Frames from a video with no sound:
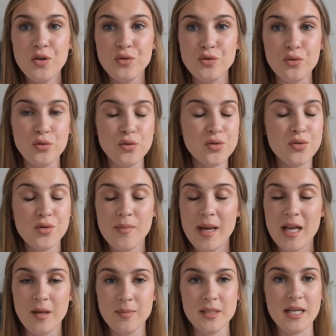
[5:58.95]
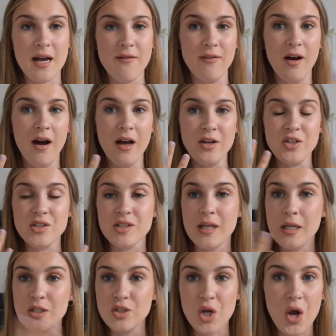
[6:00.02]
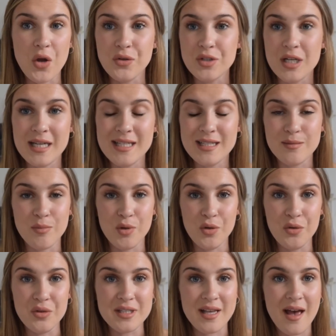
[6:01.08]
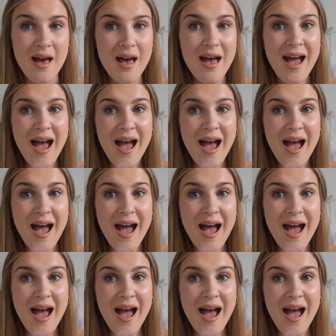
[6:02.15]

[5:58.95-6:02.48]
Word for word: draws all your makeup together and just totally smooths it.